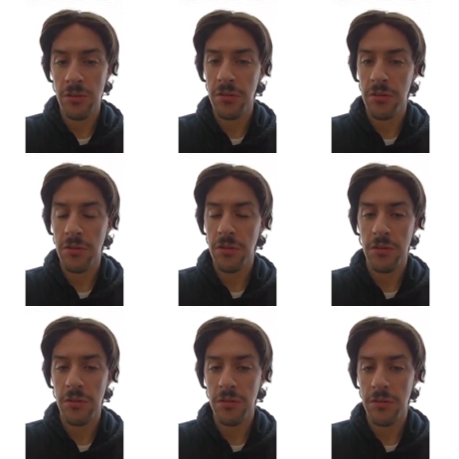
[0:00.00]

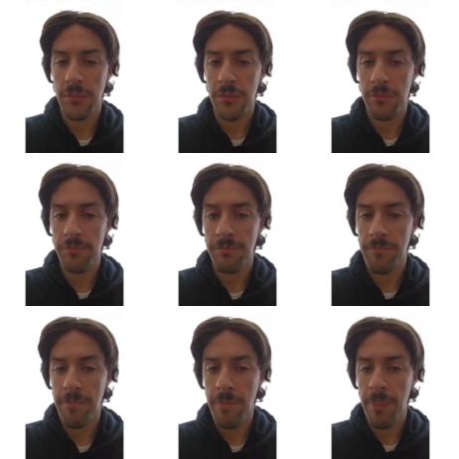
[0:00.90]

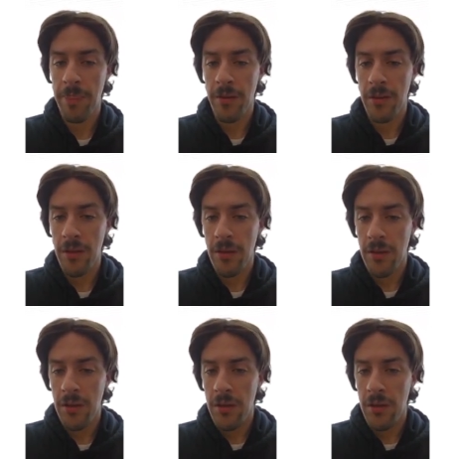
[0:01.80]
(no one is talking)